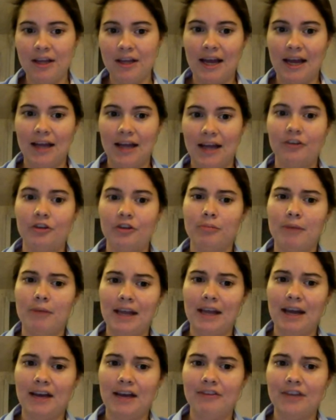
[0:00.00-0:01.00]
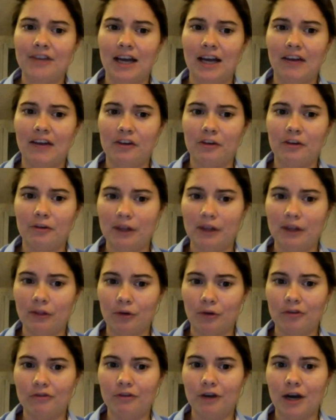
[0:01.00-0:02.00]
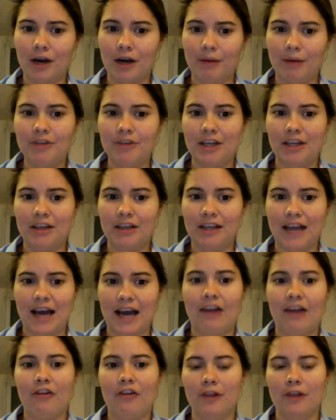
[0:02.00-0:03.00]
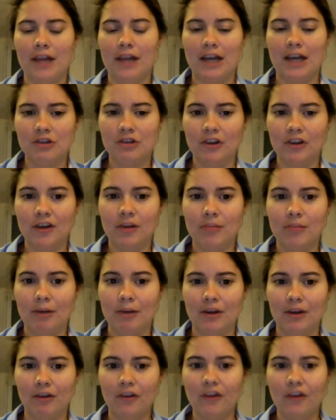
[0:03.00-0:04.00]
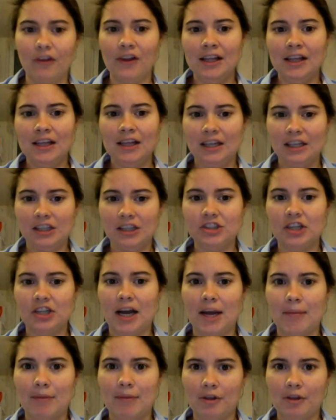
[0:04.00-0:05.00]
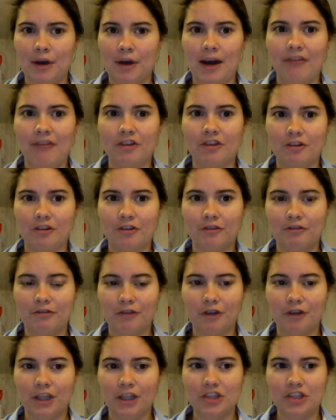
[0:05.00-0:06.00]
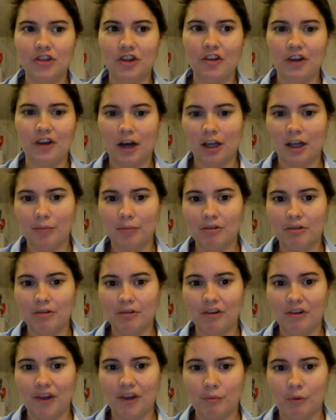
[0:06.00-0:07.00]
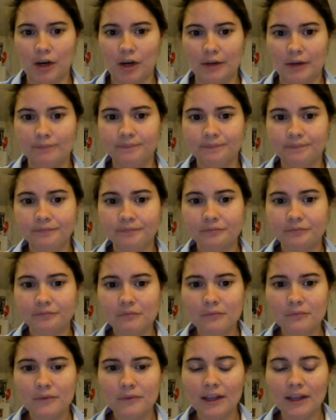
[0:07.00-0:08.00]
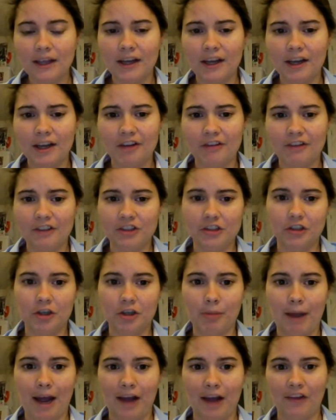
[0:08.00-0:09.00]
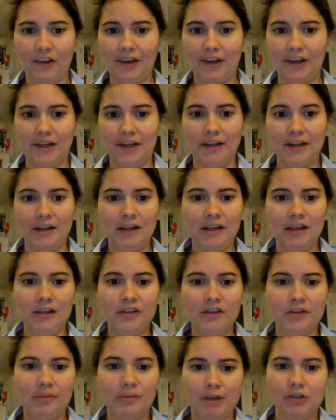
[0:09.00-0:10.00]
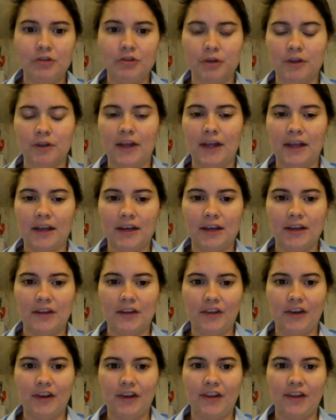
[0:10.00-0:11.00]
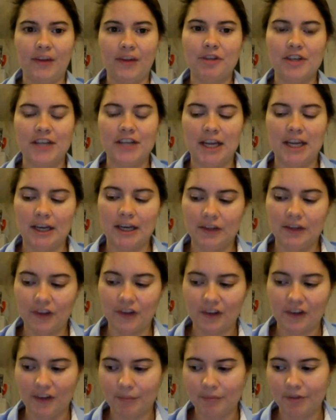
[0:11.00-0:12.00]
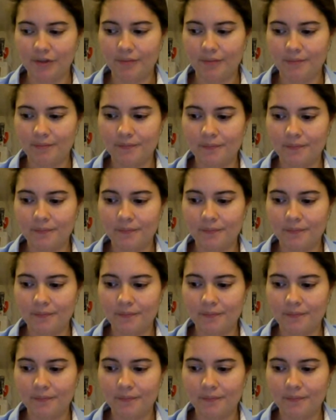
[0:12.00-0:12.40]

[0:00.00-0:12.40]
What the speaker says: And you may have to ask your landlord for updated gas or electricity bills each time that you have to furnish this document to someone in an official capacity to make sure that it stays up to date and it's accepted.